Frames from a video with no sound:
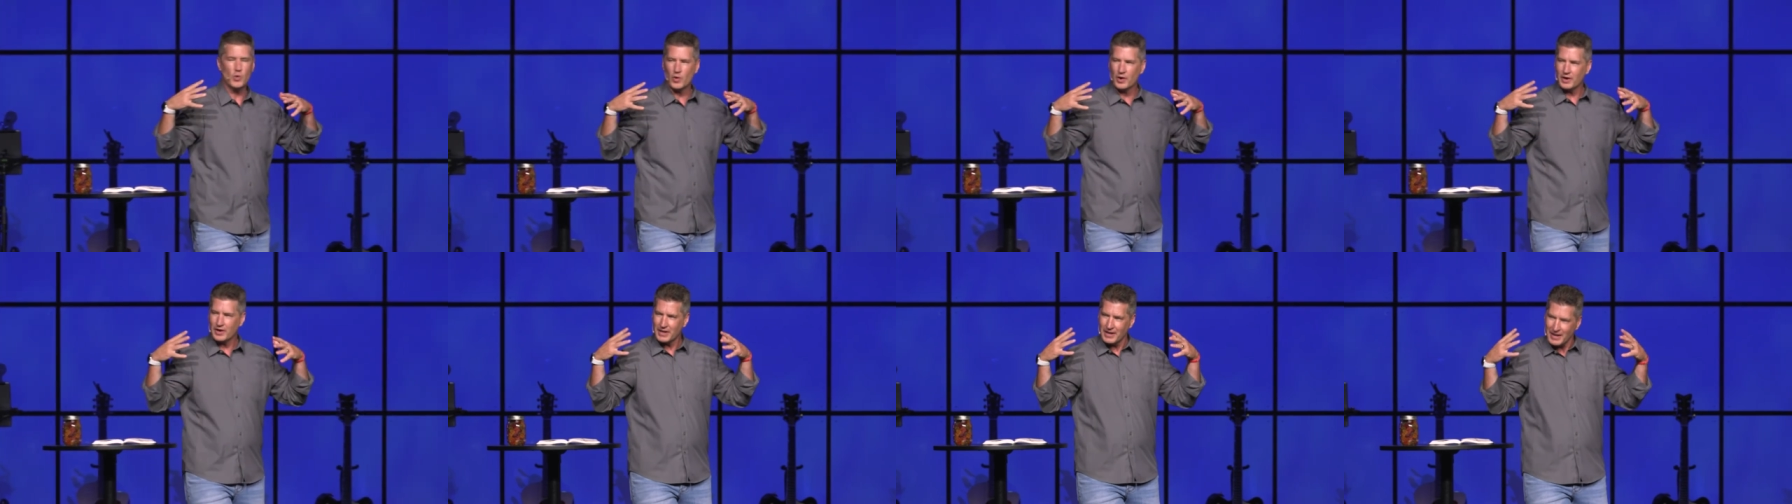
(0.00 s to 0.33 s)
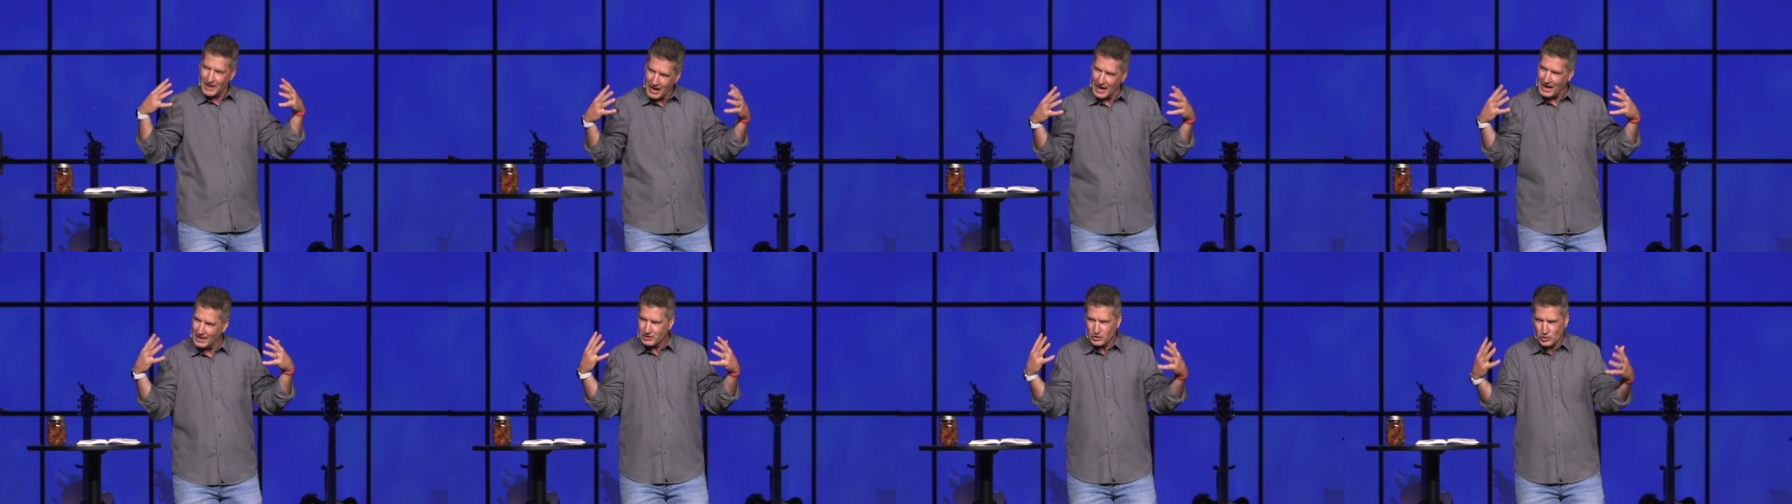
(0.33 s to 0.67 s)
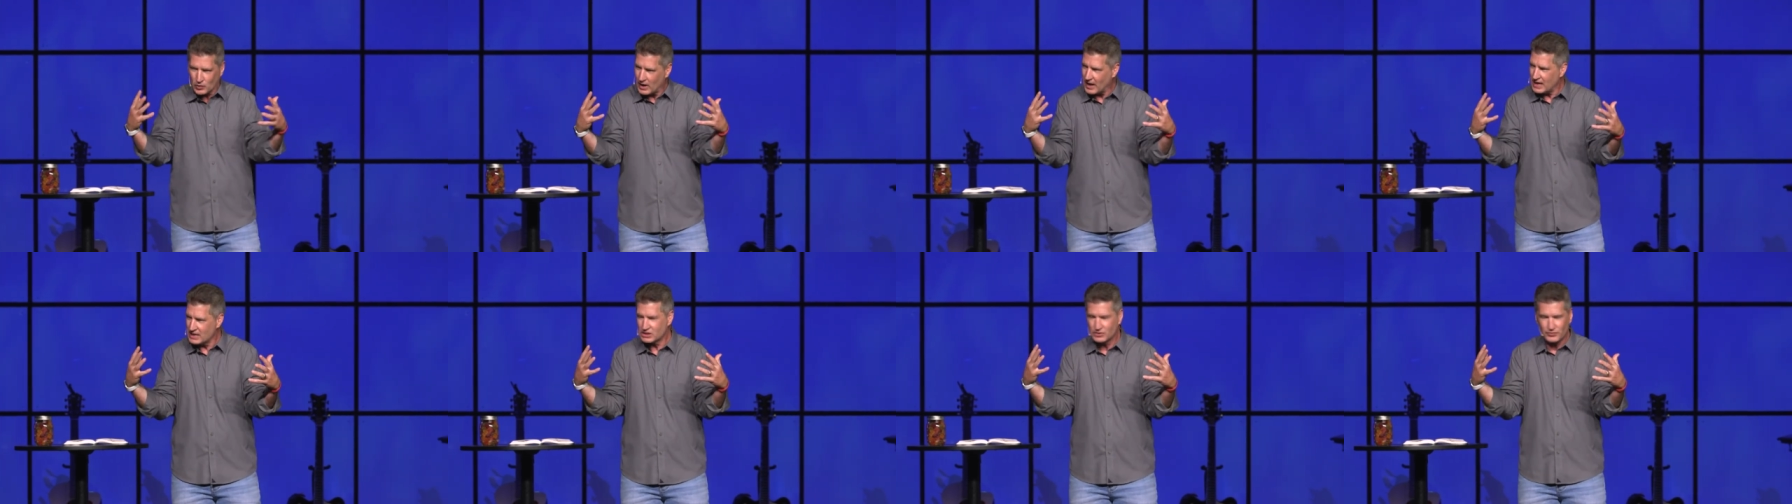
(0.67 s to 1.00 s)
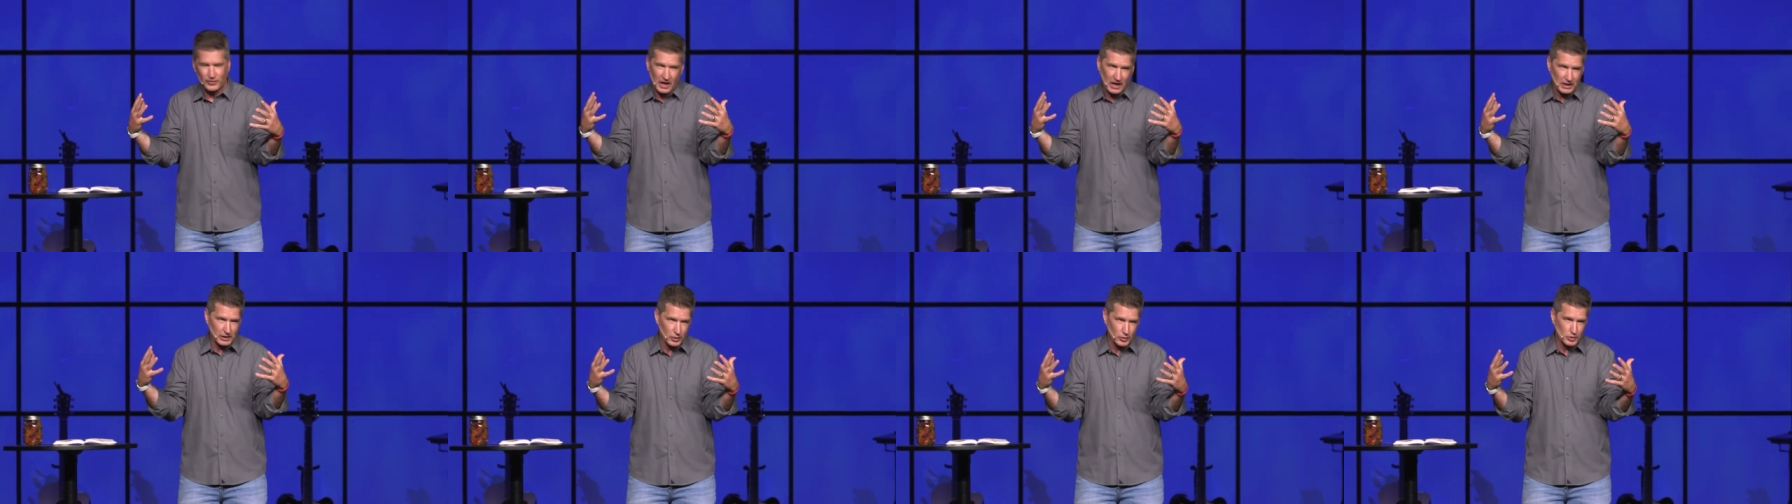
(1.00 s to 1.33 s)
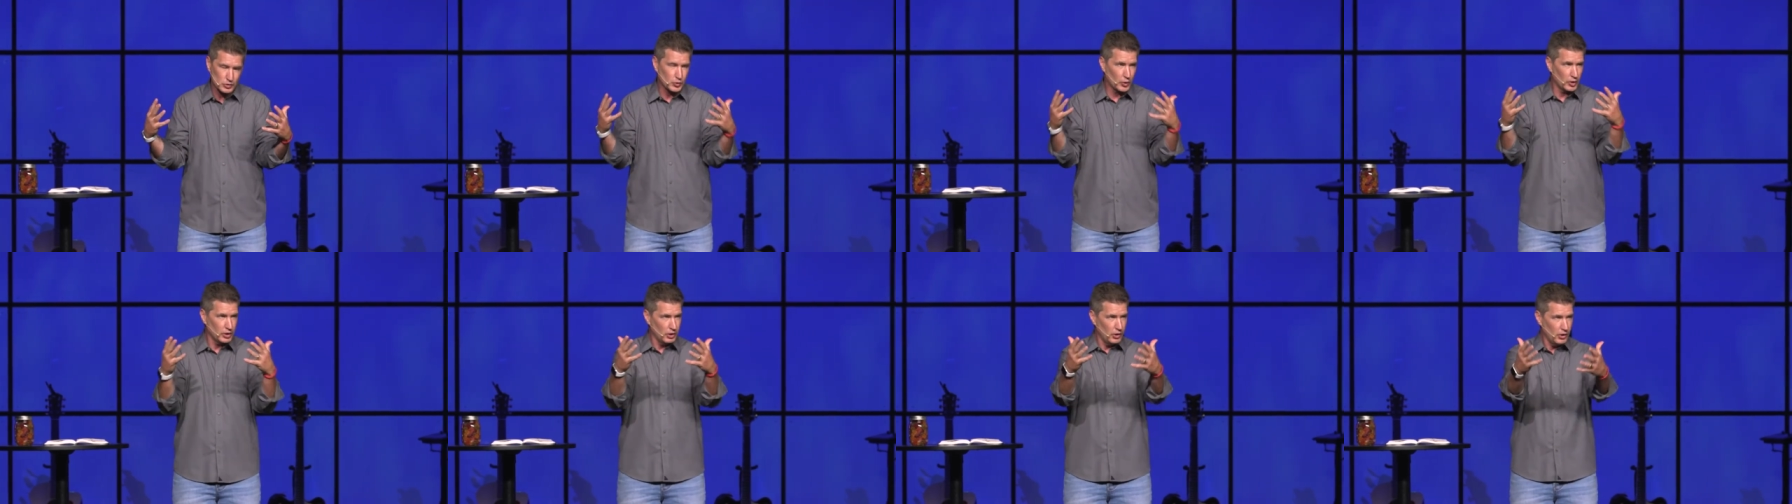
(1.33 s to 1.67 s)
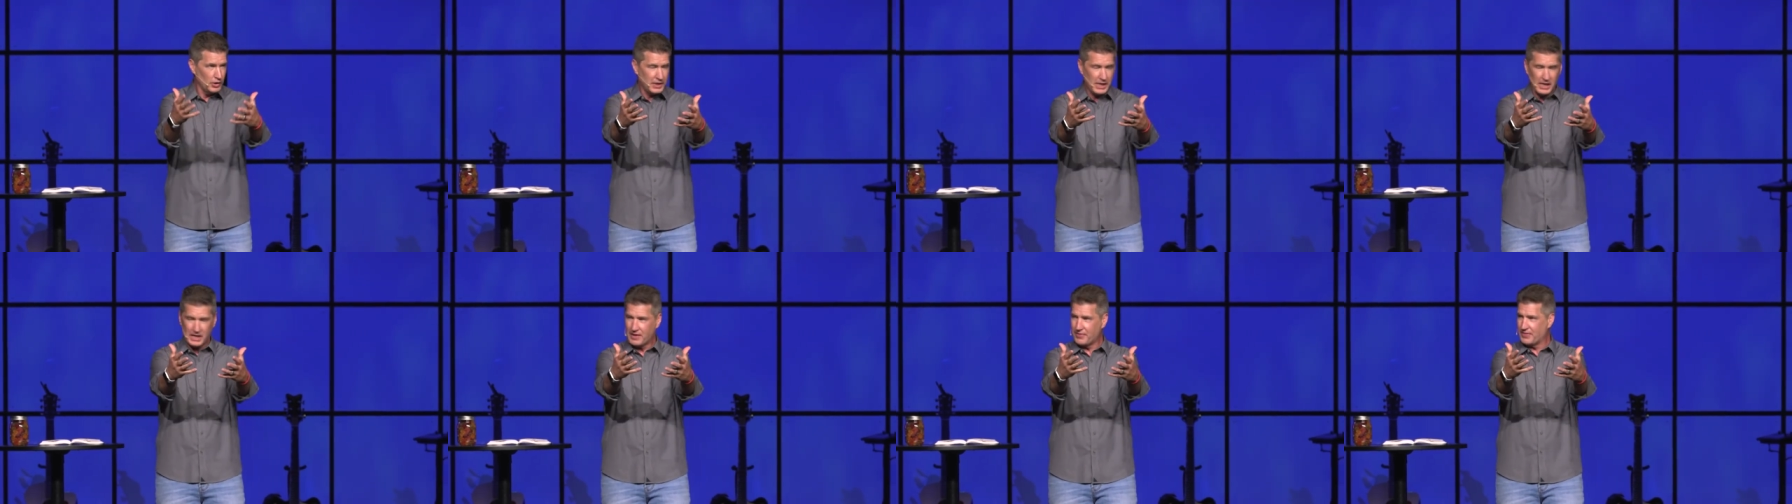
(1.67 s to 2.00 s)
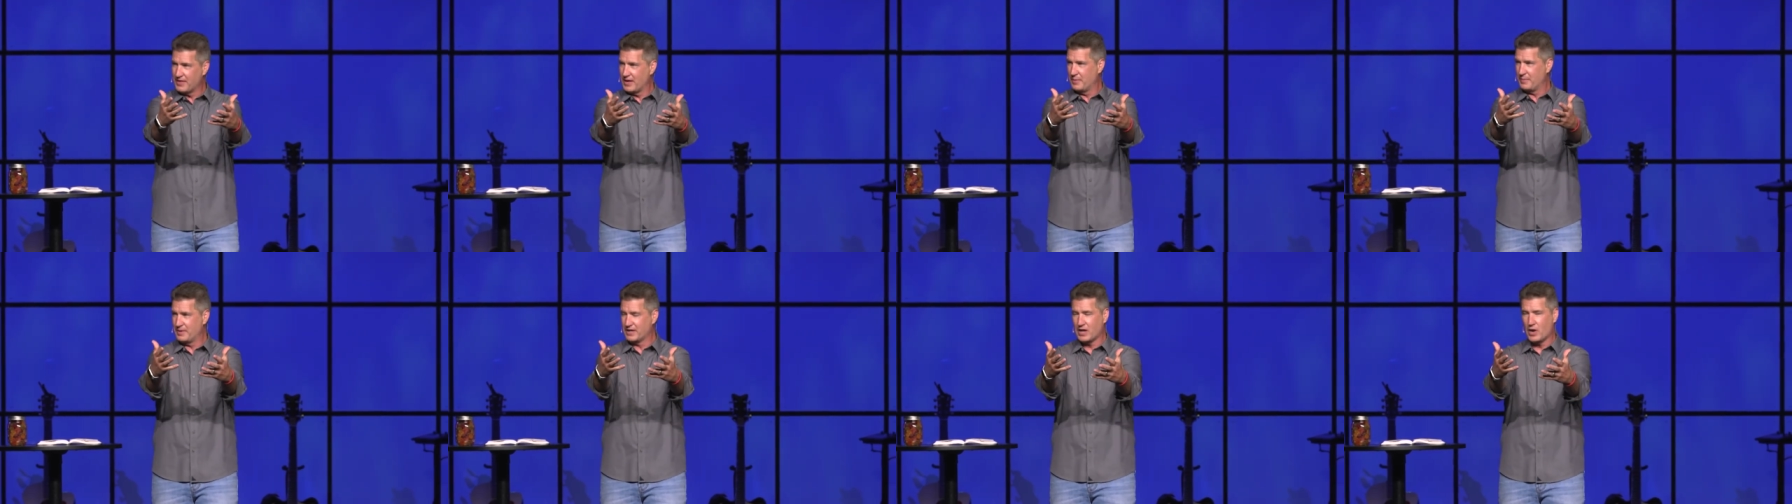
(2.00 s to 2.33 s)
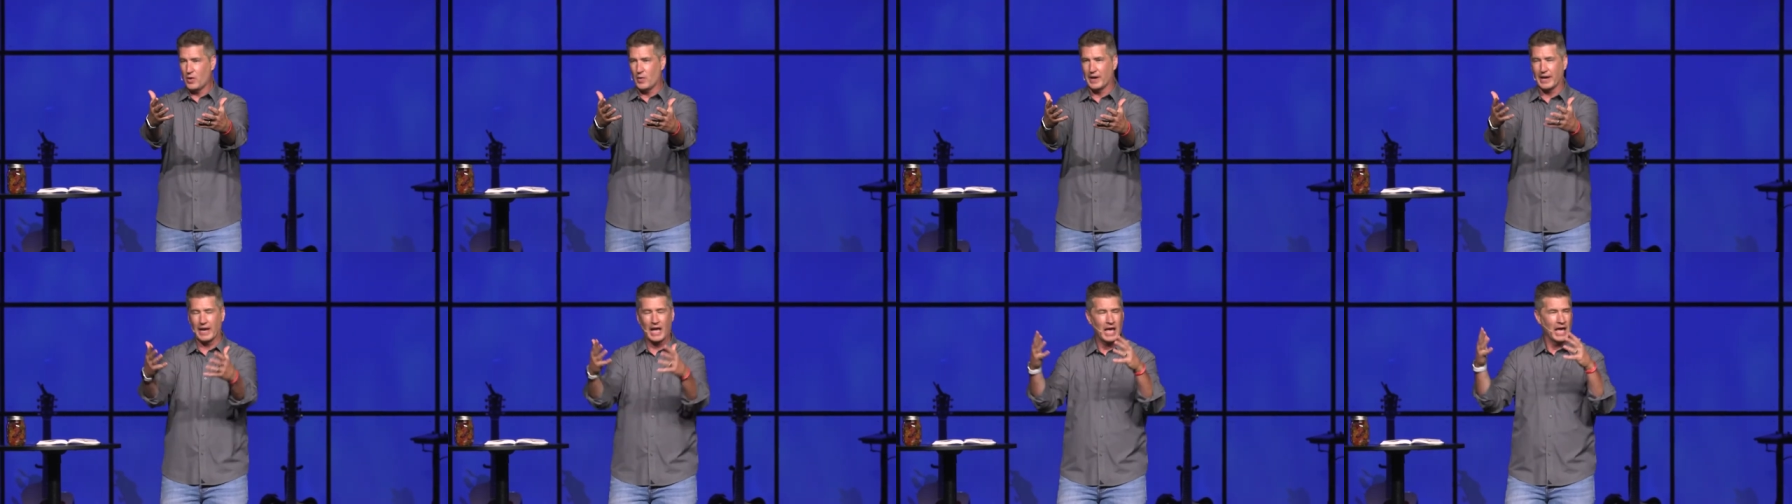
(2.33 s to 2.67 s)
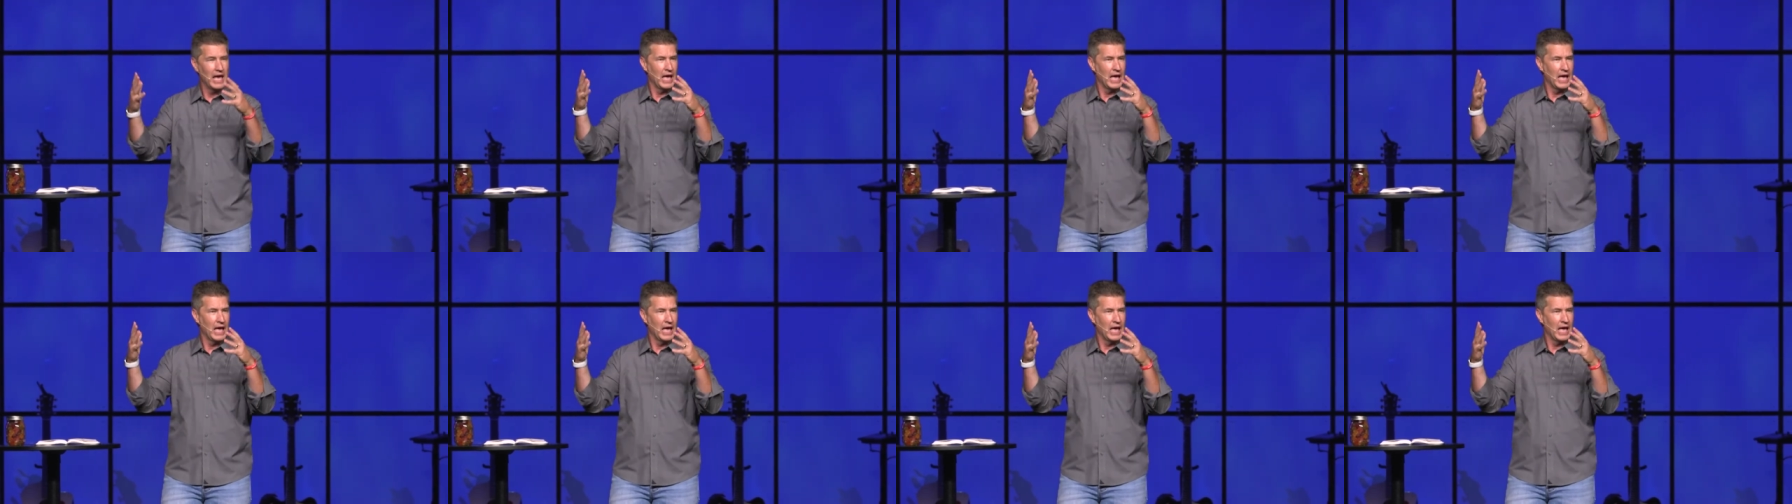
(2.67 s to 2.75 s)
are not Christ followers were looking at them and going,